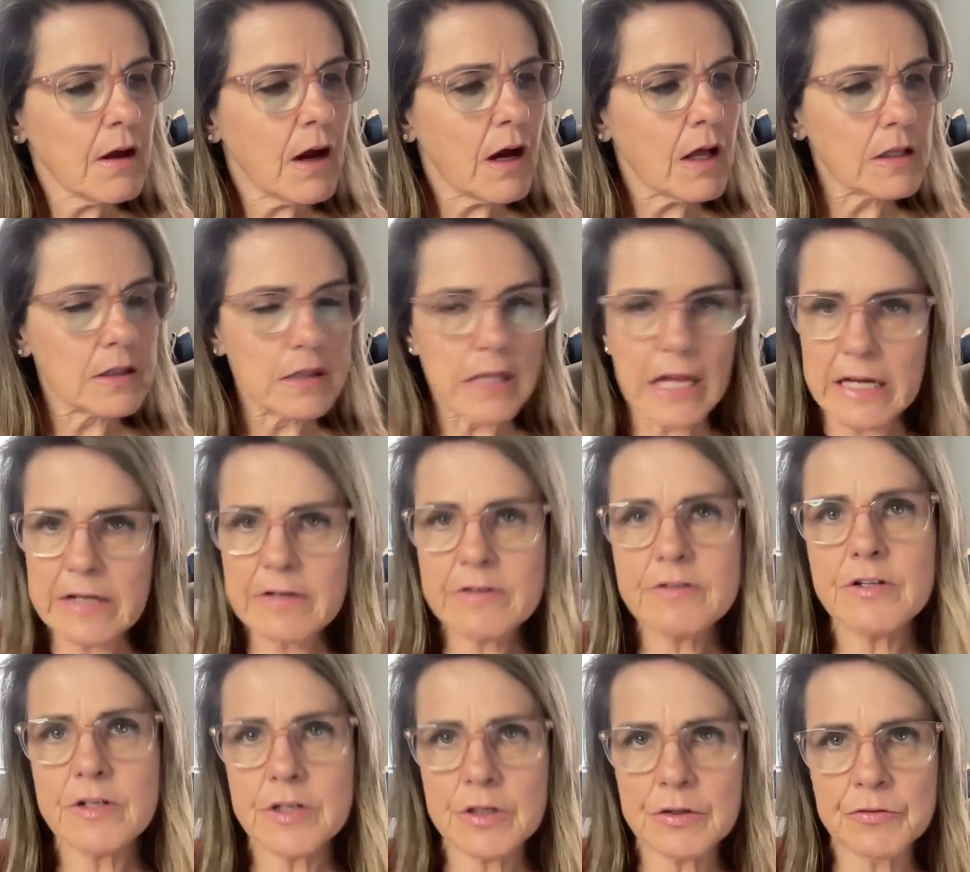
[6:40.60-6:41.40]
I
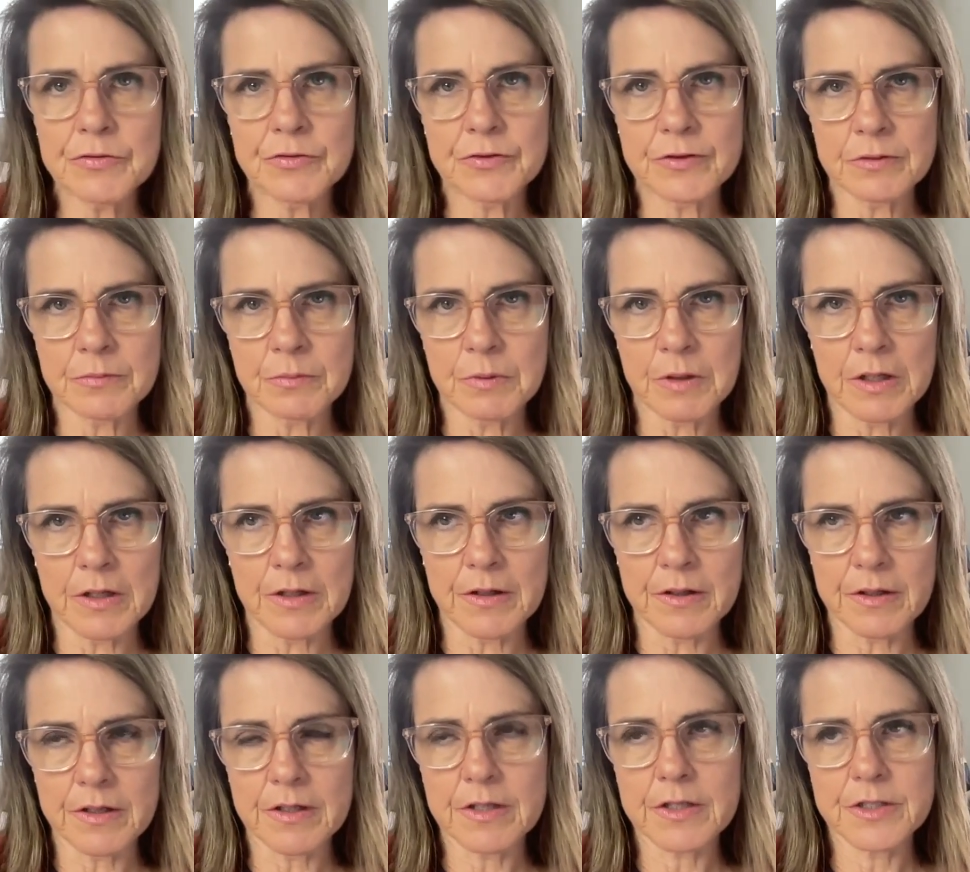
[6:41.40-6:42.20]
like to use the
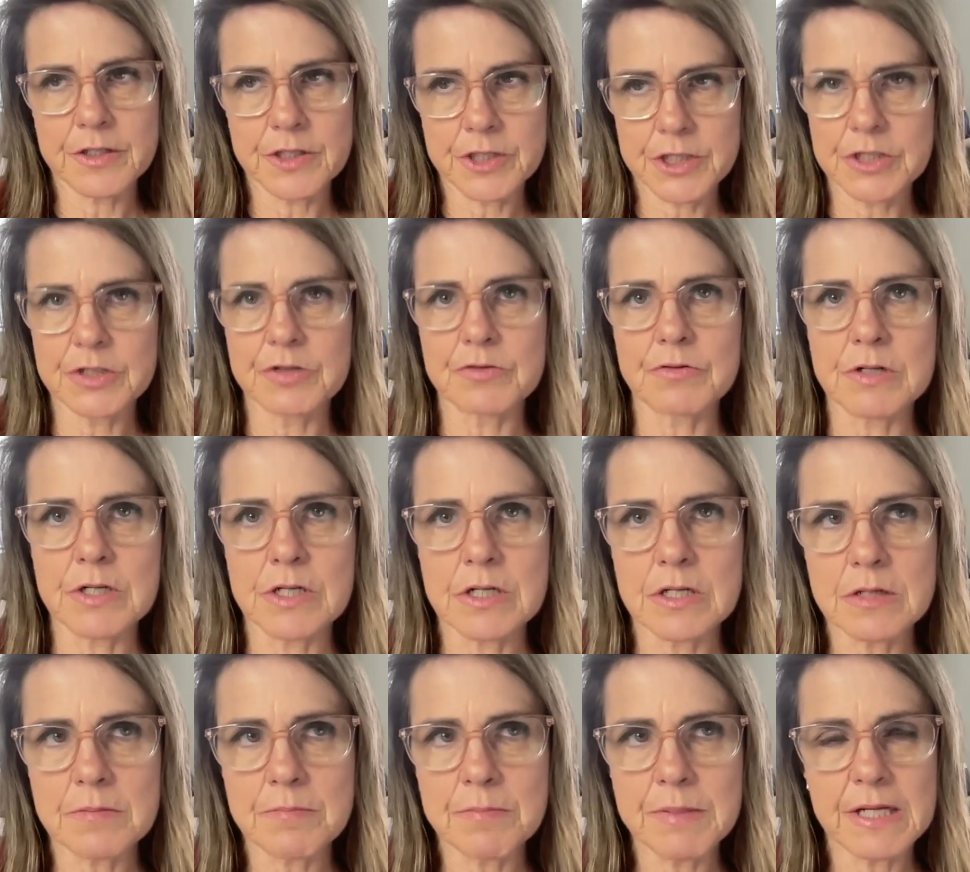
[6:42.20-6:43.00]
word
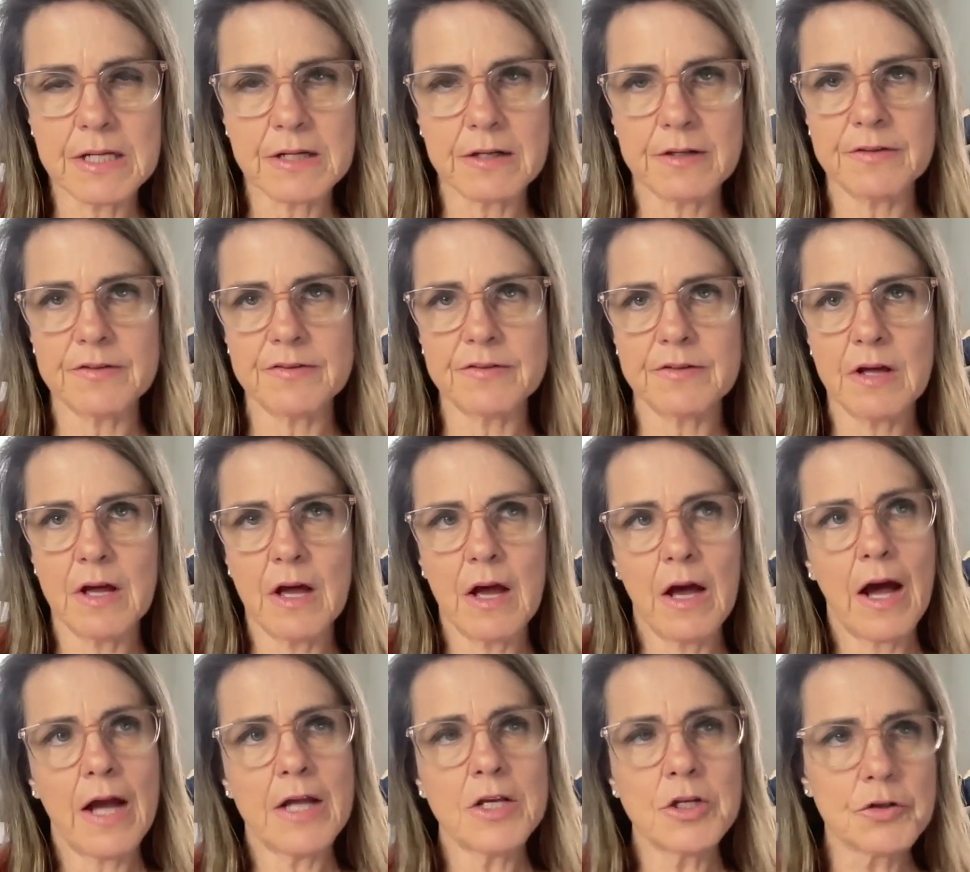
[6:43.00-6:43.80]
children because
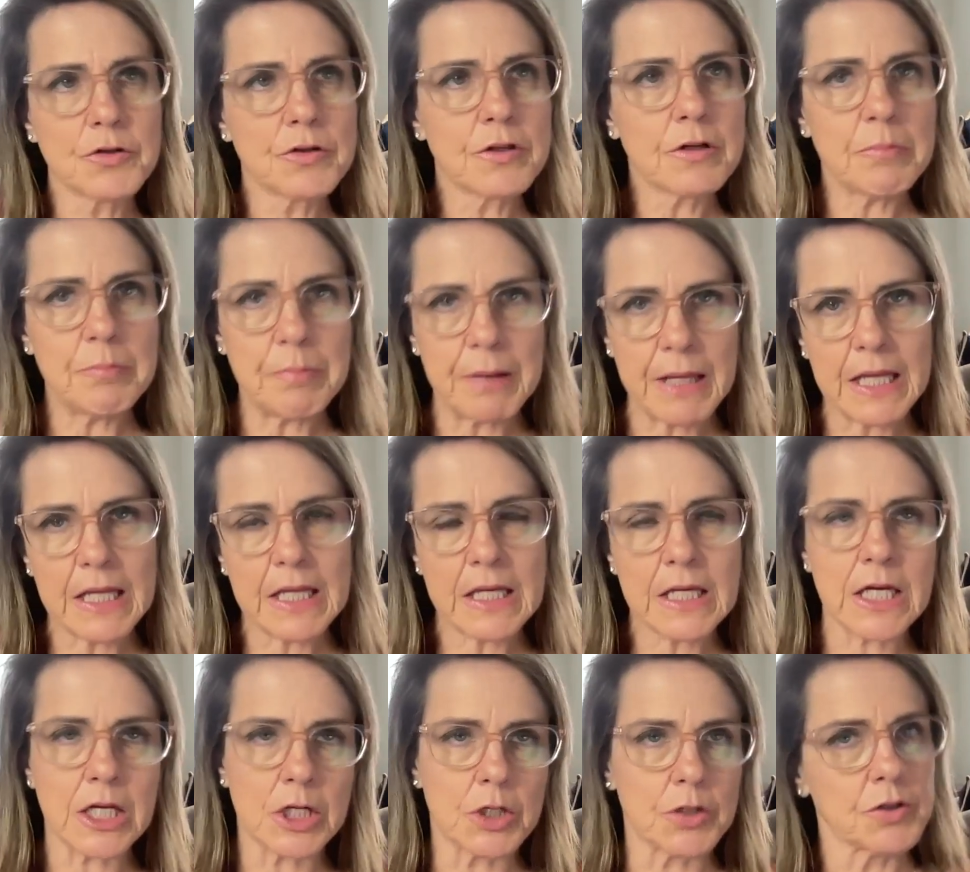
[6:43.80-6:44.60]
I know they're
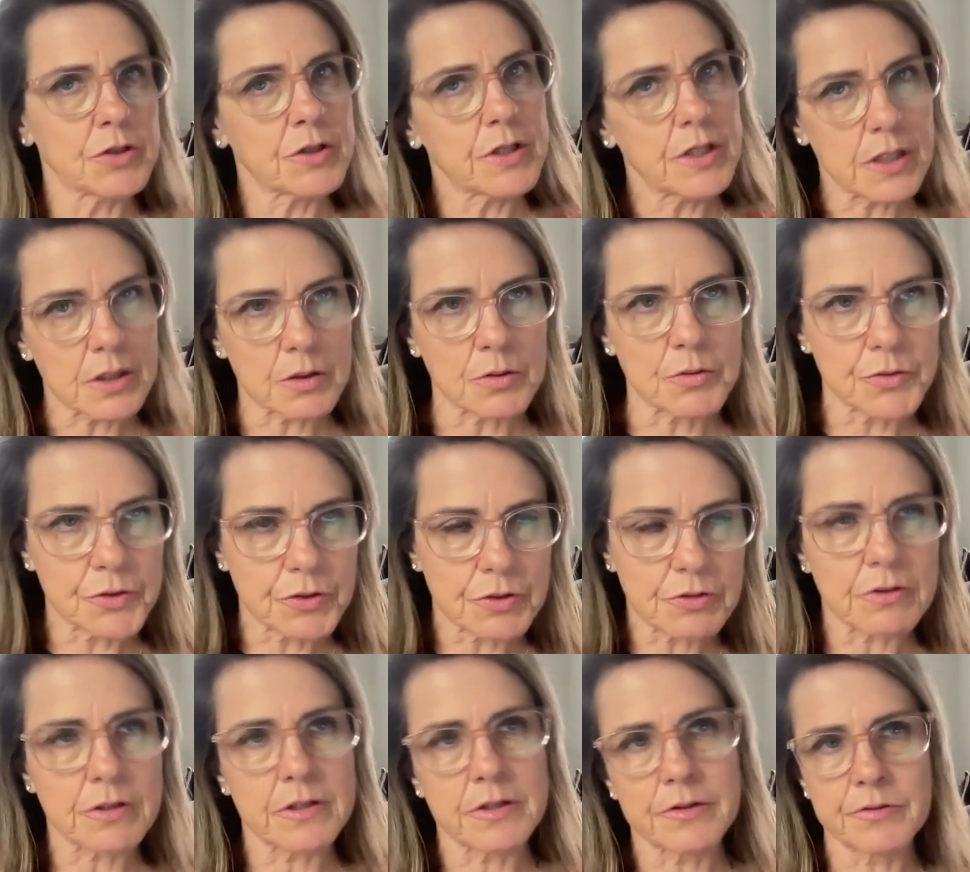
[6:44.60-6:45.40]
big, I know they're getting
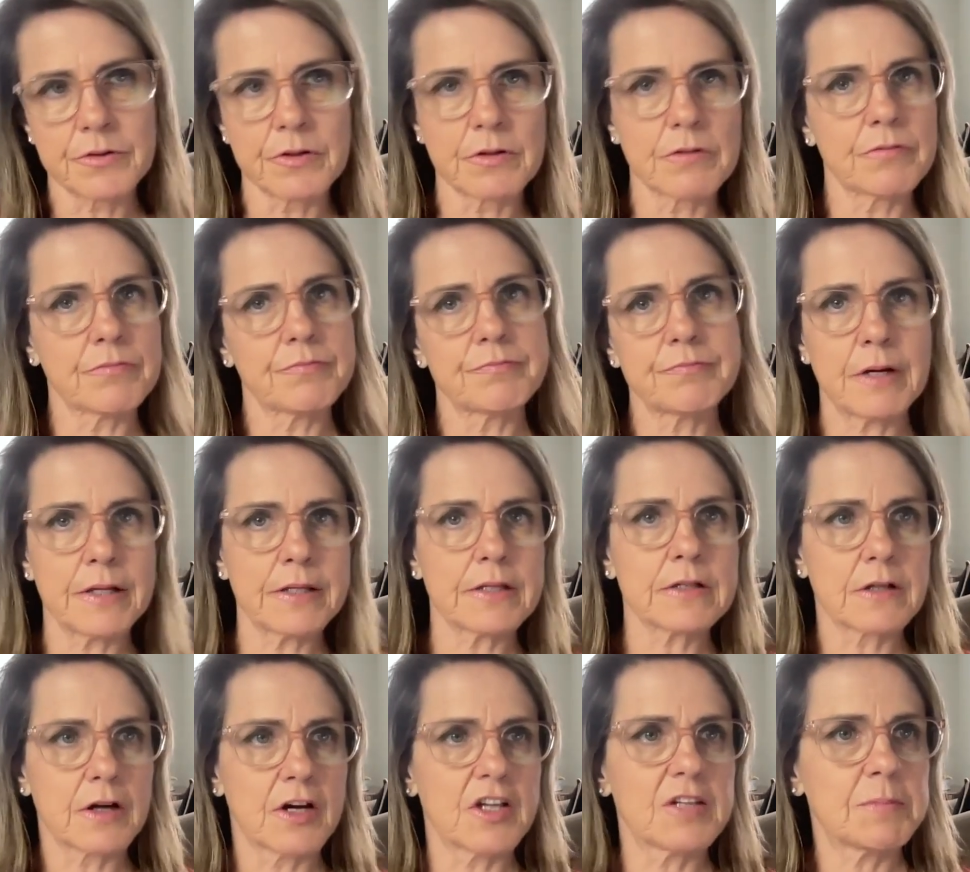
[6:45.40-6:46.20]
older, I know they're on
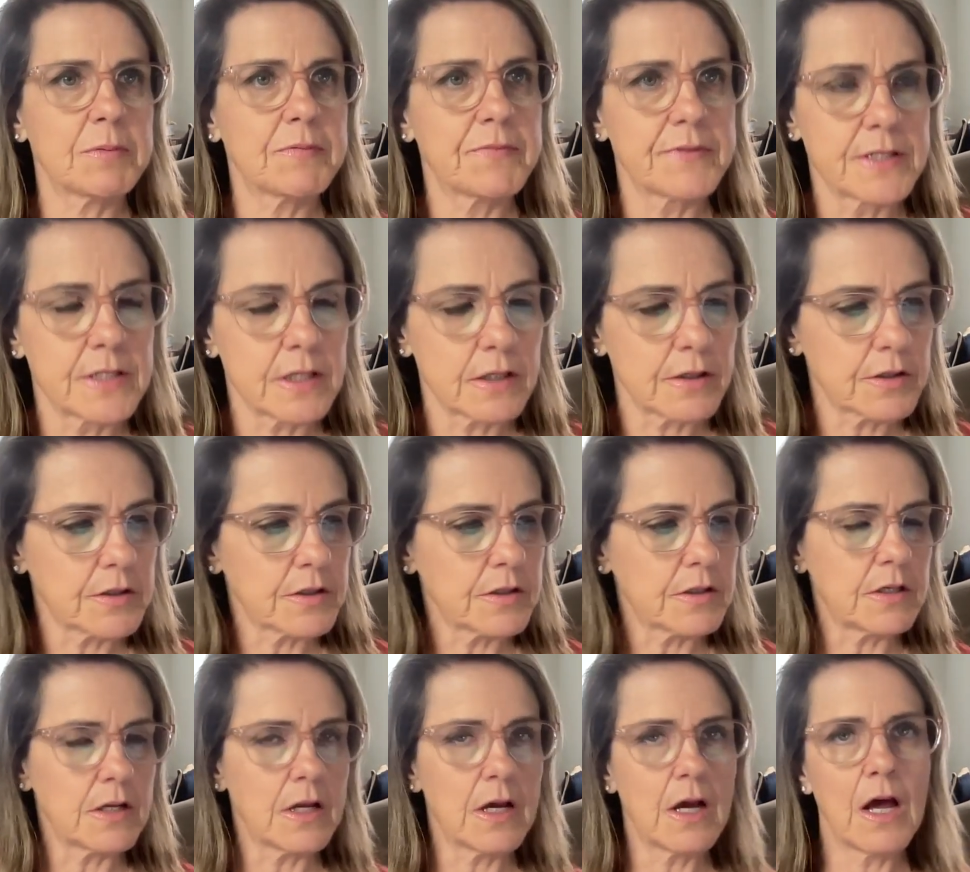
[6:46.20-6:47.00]
the cusp of
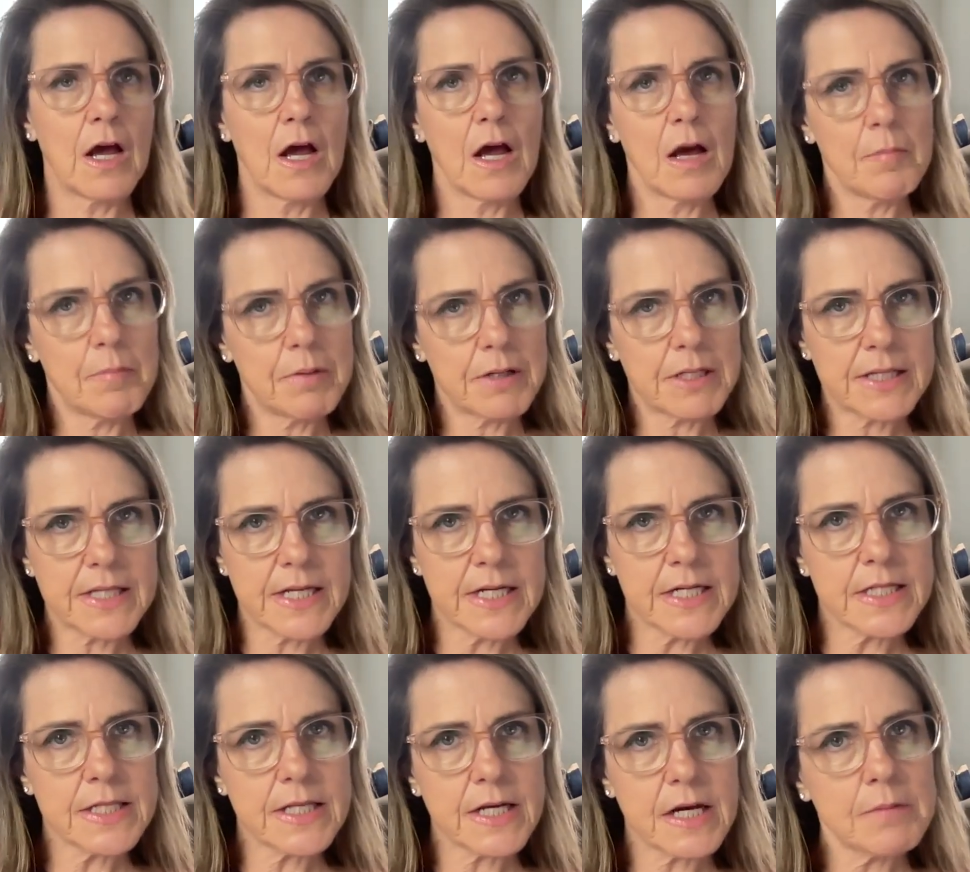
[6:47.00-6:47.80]
adulthood, but at the
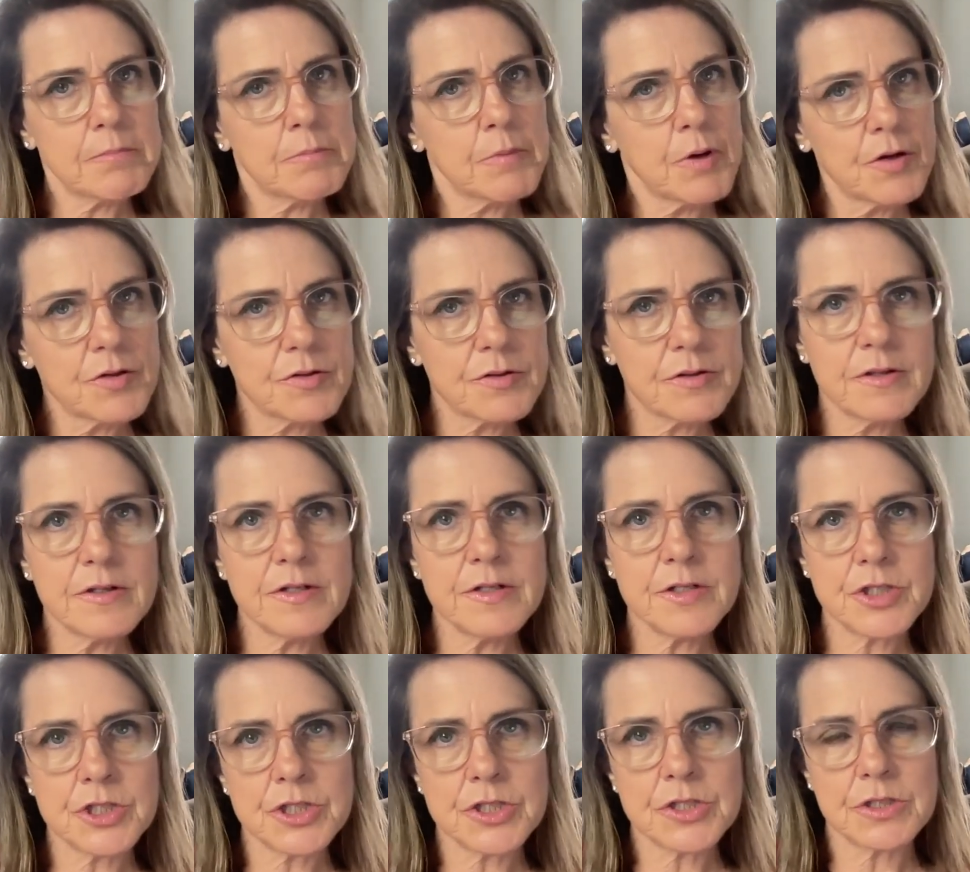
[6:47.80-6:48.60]
end of the day, most of
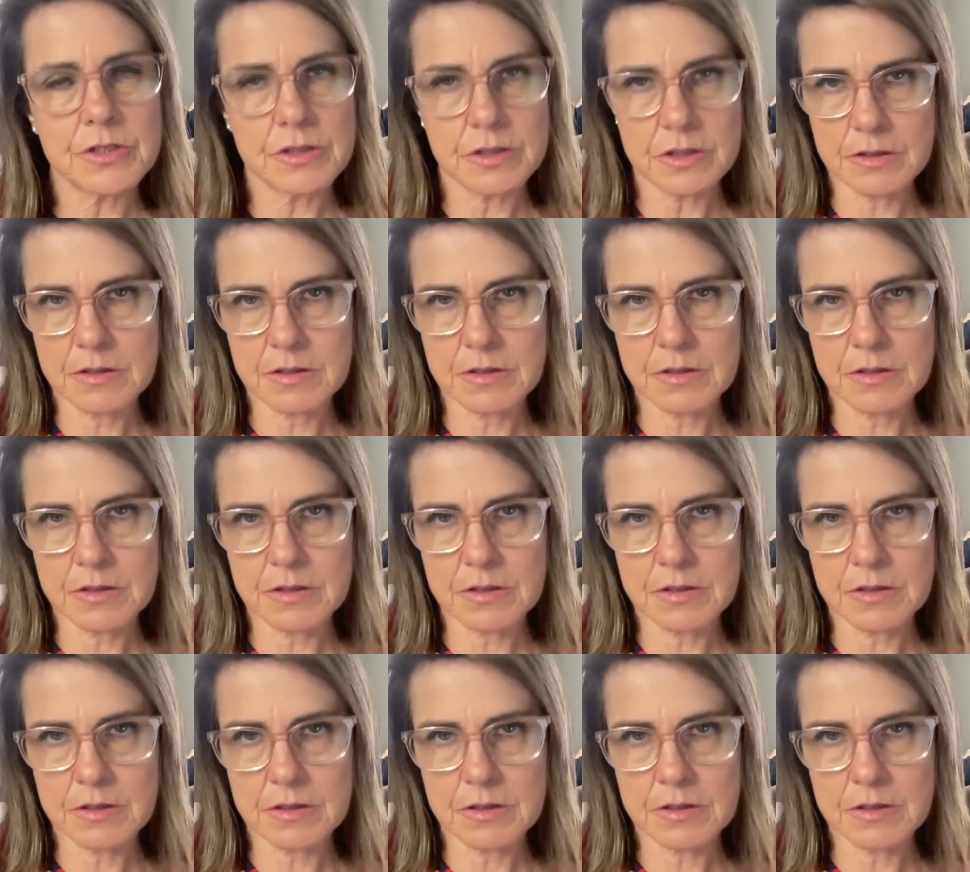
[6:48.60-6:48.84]
these